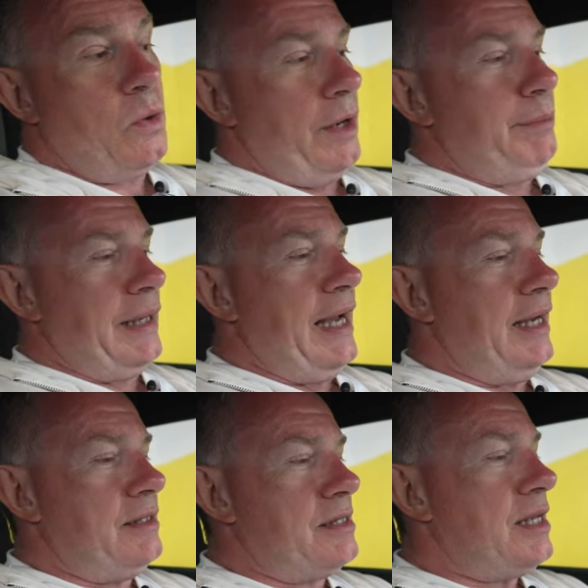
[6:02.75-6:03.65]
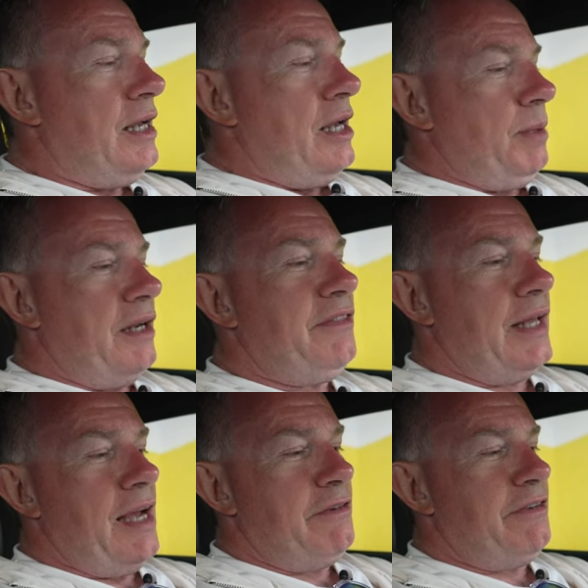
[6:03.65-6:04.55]
over across the spoke, which is
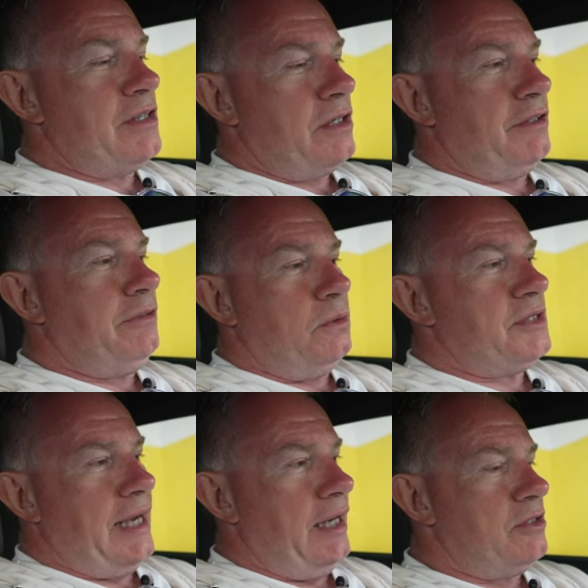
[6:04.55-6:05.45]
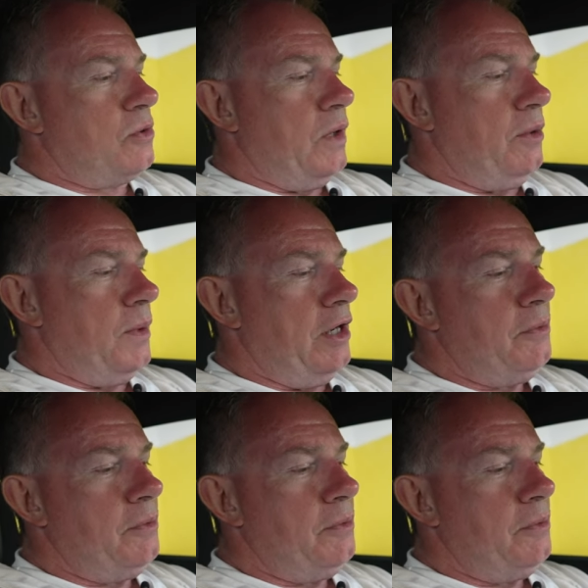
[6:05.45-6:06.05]
how you're supposed to drive these cars,